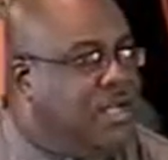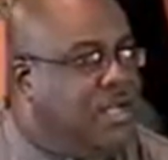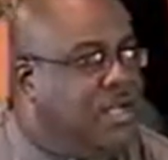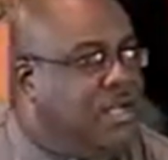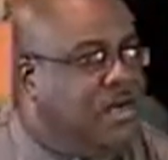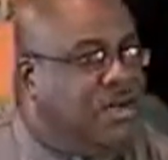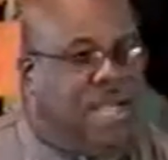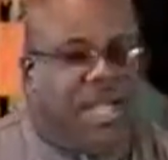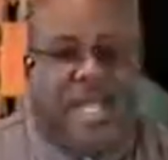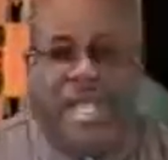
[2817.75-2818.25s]

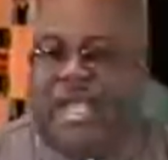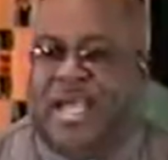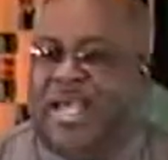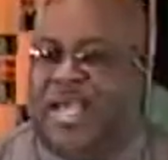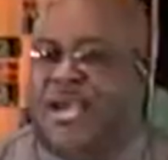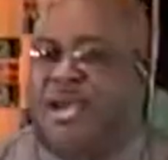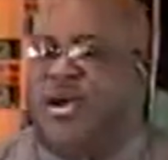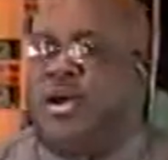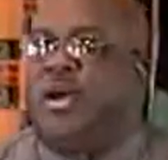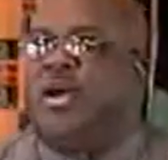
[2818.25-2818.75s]
okay,
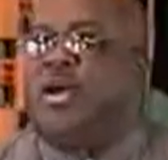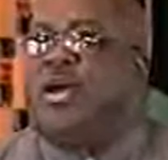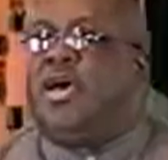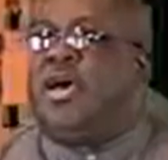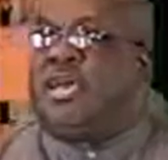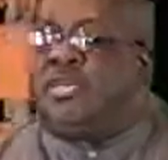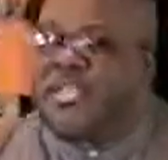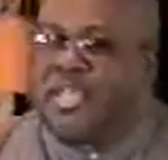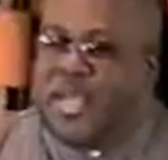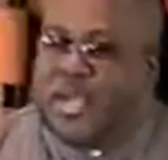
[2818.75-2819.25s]
here
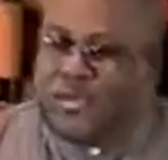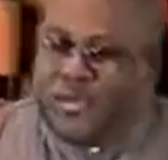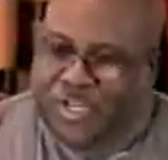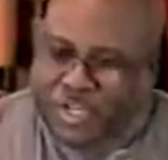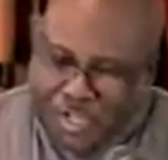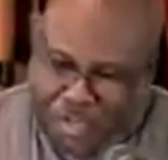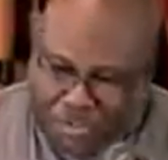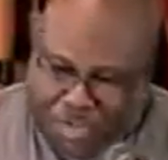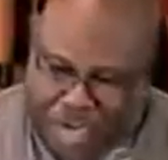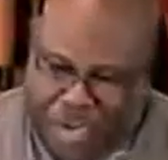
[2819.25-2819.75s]
his head went
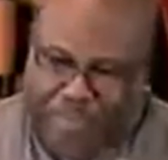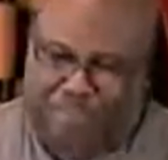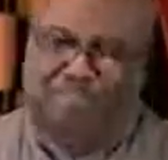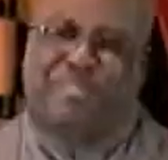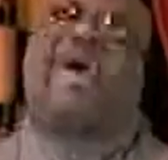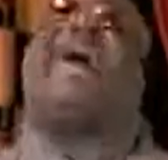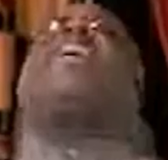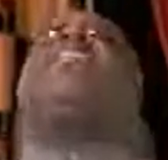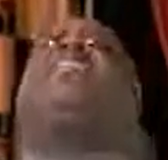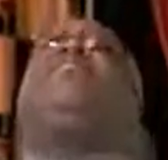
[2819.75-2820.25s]
straight
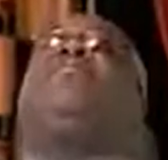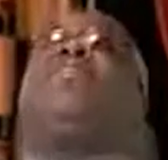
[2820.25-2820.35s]
back.